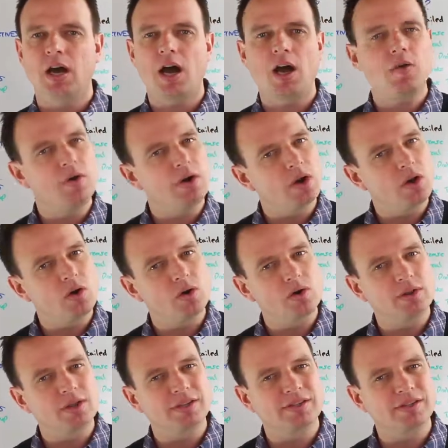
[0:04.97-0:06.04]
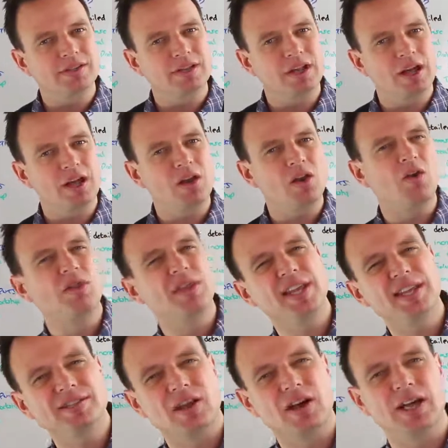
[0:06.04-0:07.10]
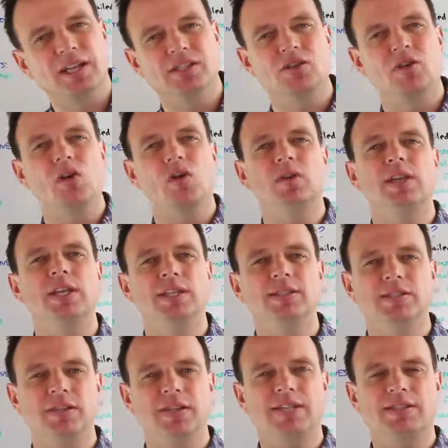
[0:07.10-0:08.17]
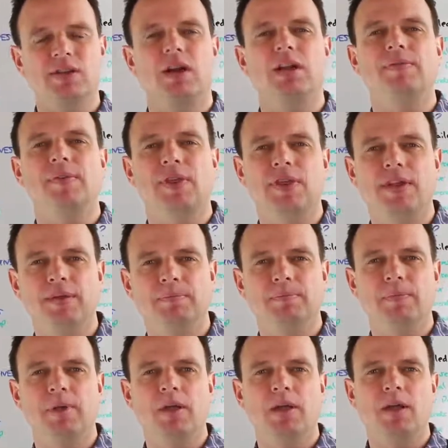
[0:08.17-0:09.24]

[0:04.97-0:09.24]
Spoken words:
are along these lines, or along this kind of a theme.